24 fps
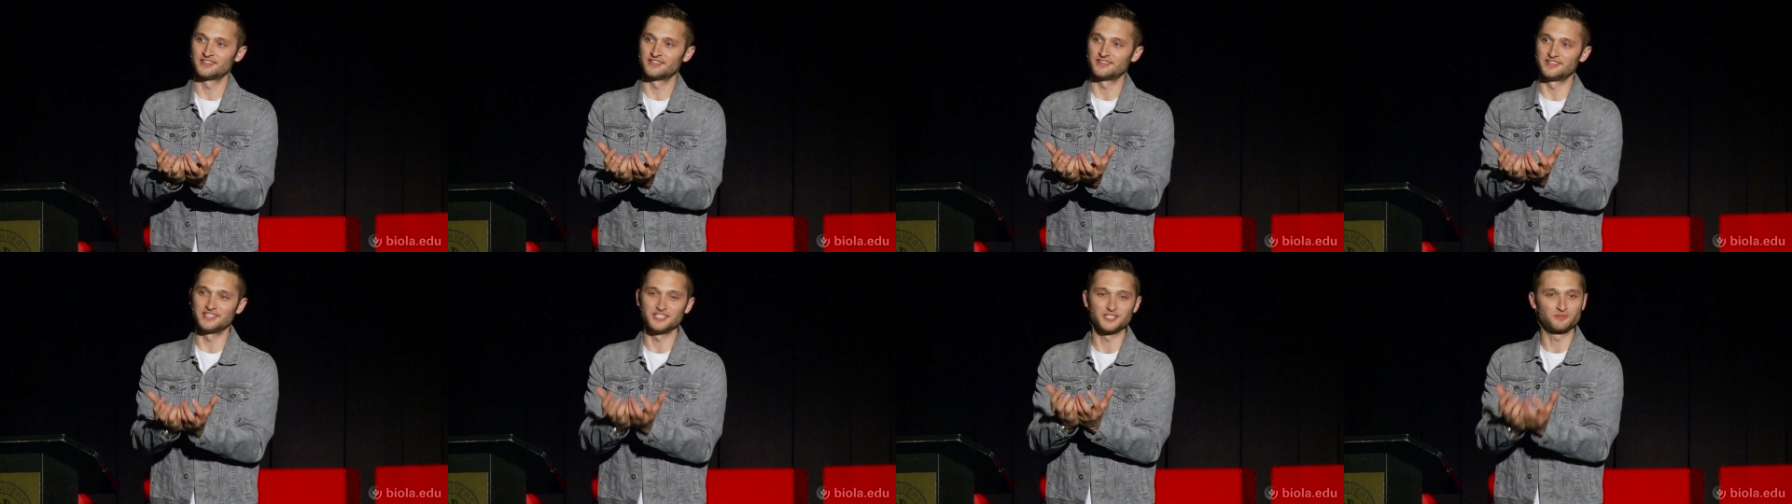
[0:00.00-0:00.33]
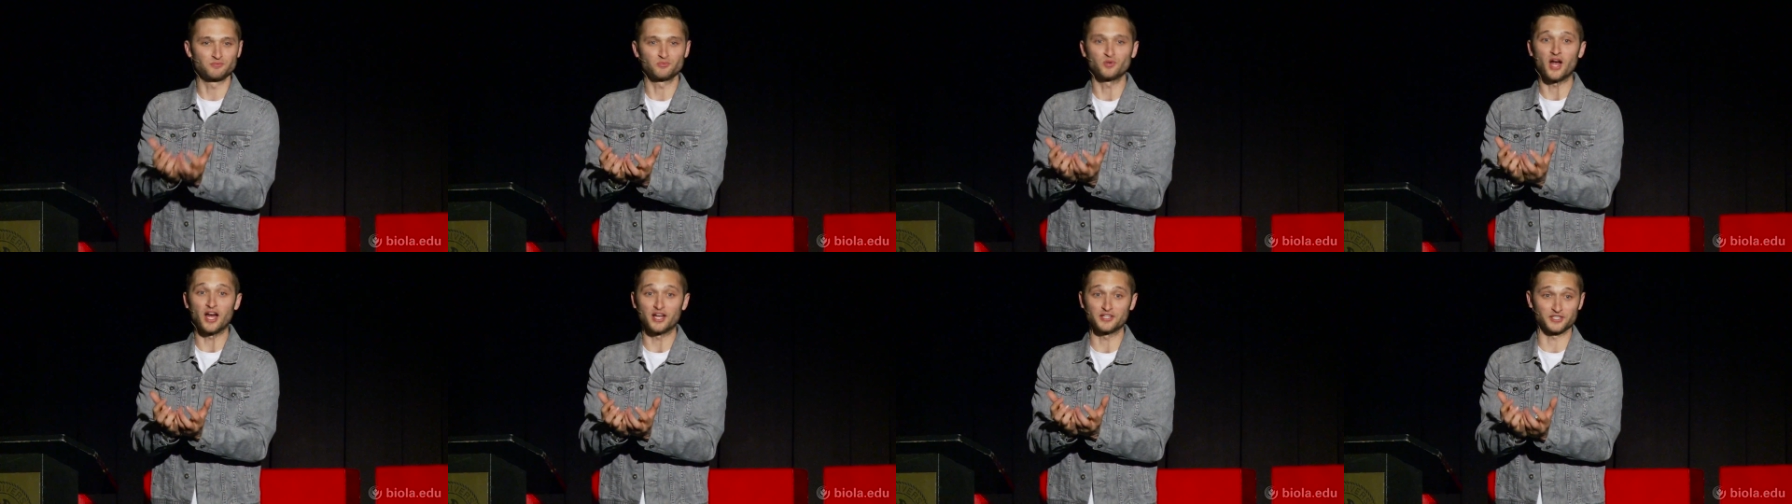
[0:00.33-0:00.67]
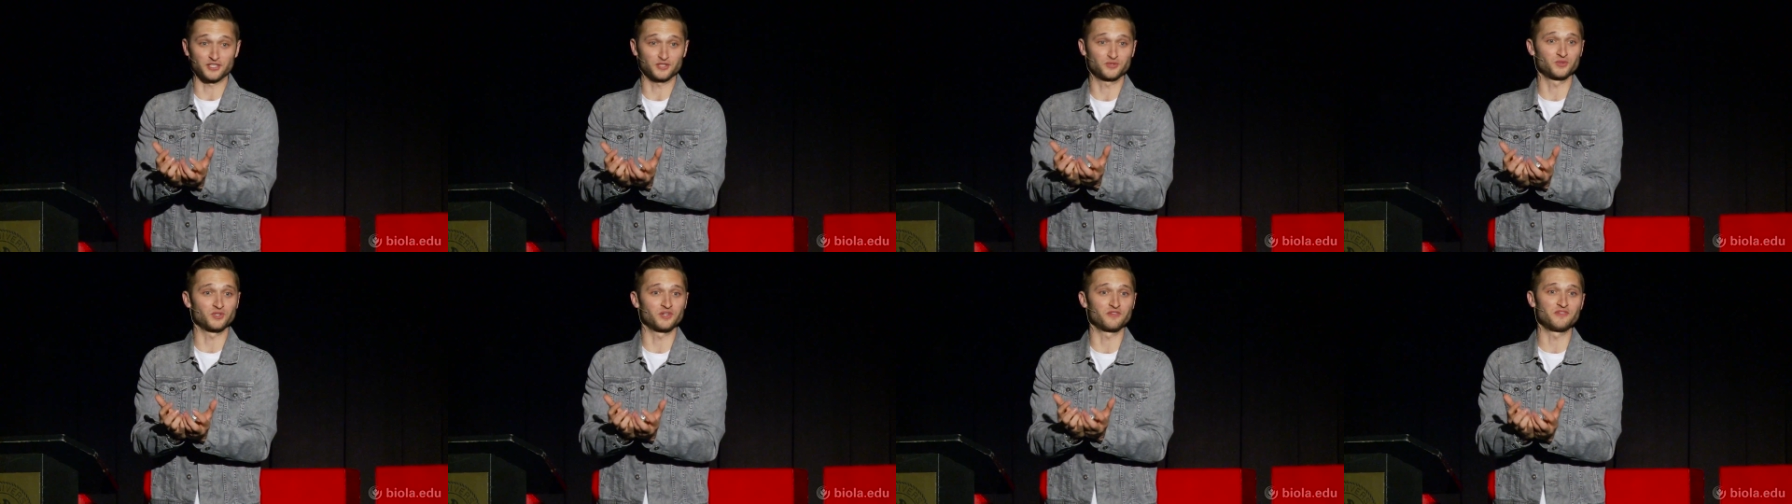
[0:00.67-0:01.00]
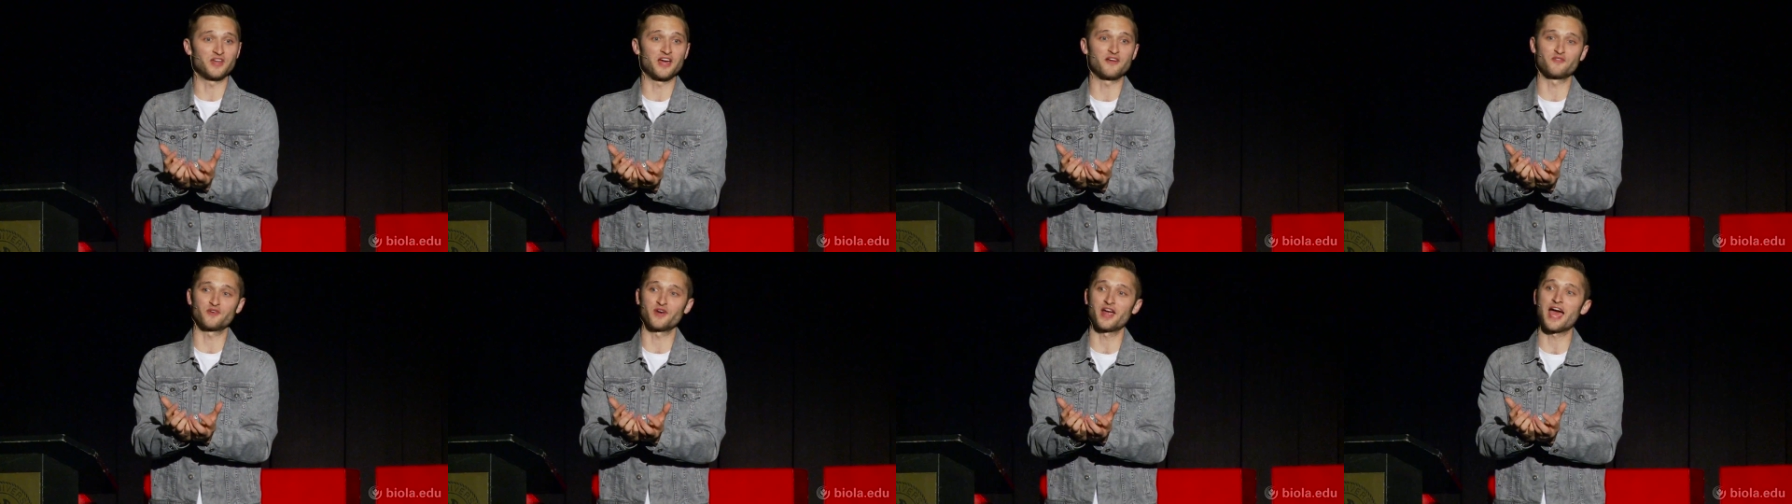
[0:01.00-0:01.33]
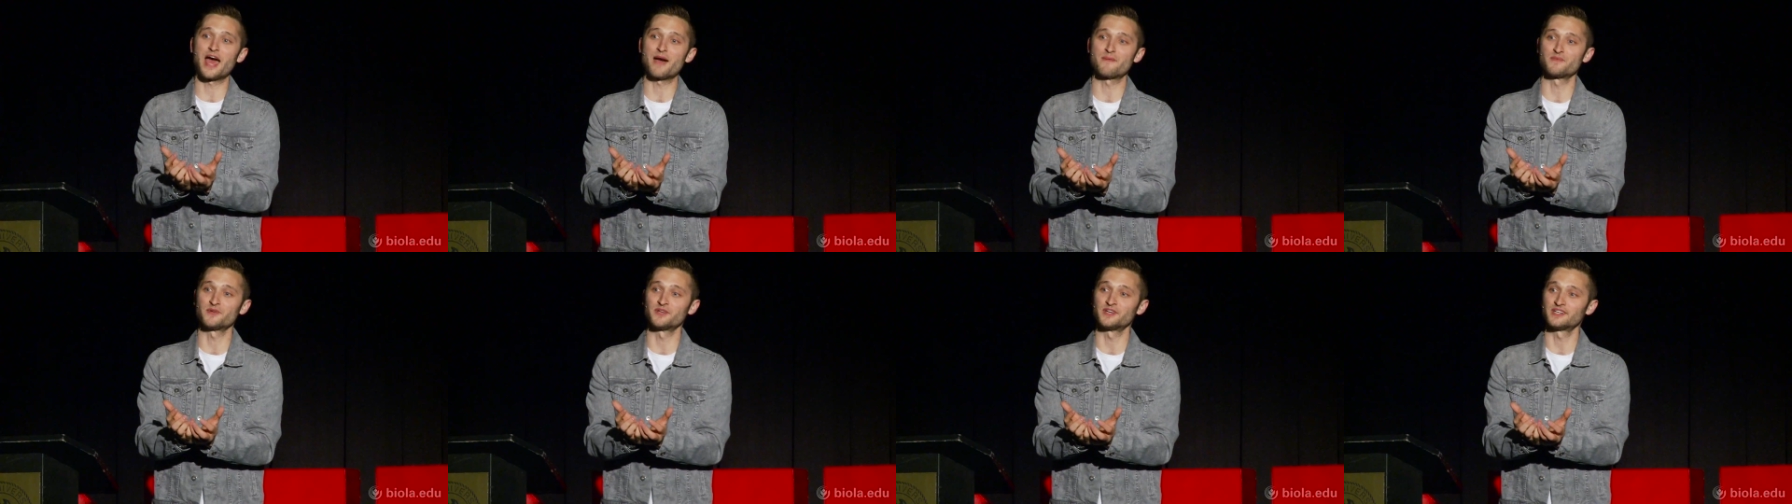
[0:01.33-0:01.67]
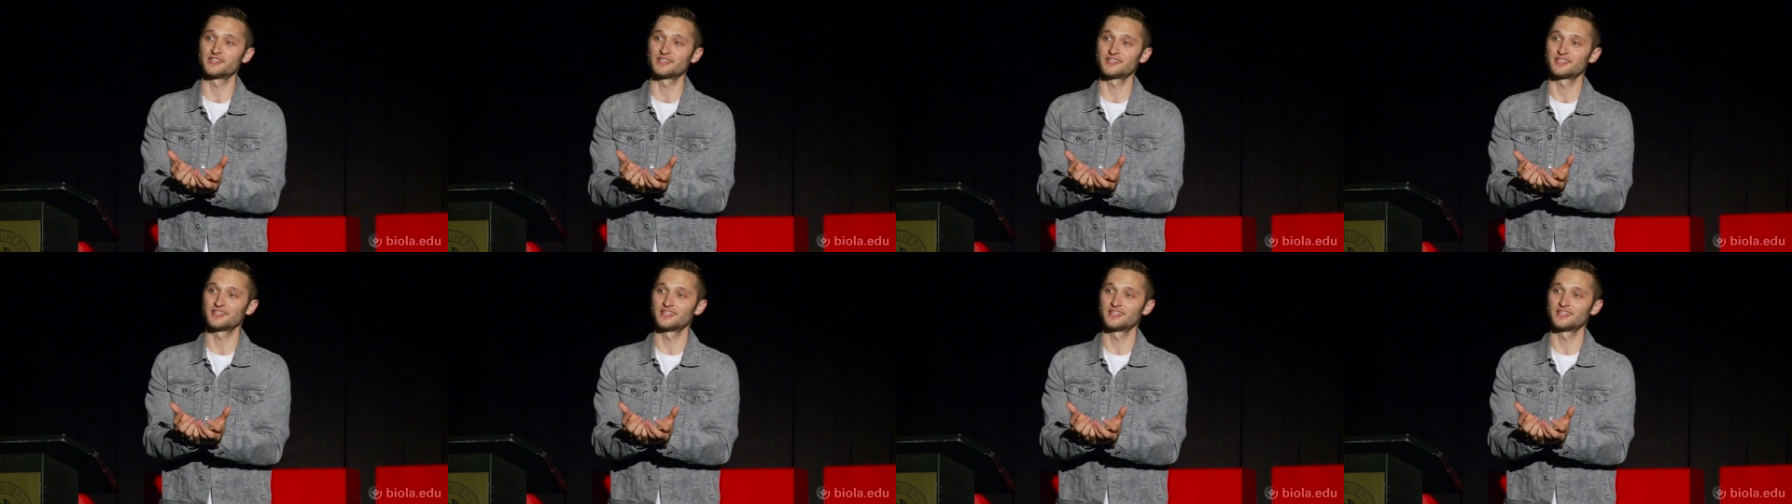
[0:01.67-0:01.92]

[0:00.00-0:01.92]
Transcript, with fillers: these projects would have never happened.